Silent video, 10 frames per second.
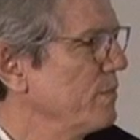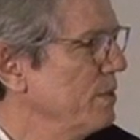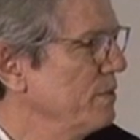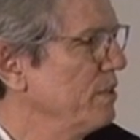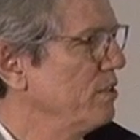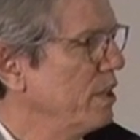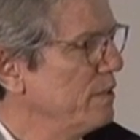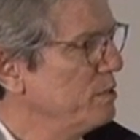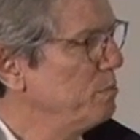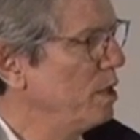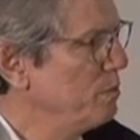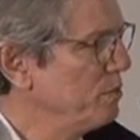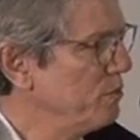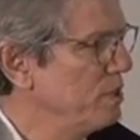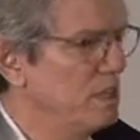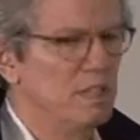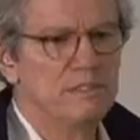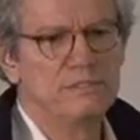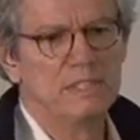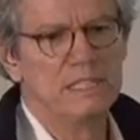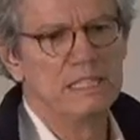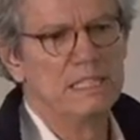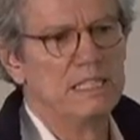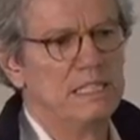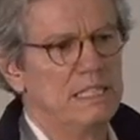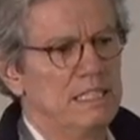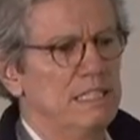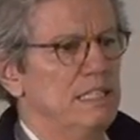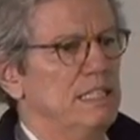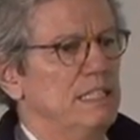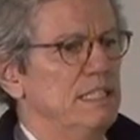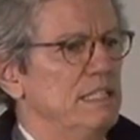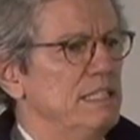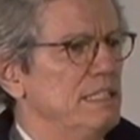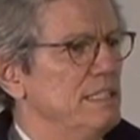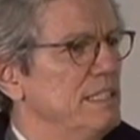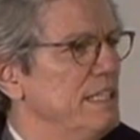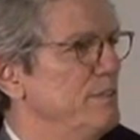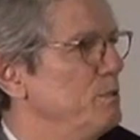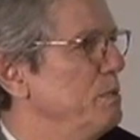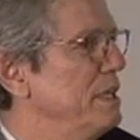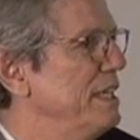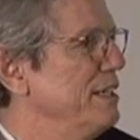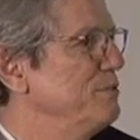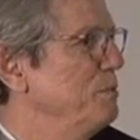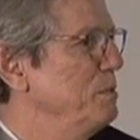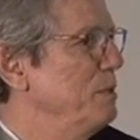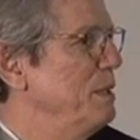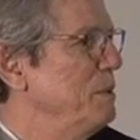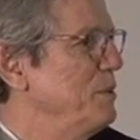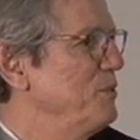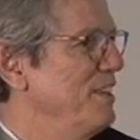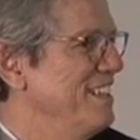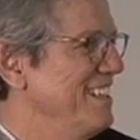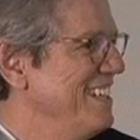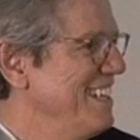You know, there's a lot of diplomacy, a lot of... I have to be careful with what I'm going to say.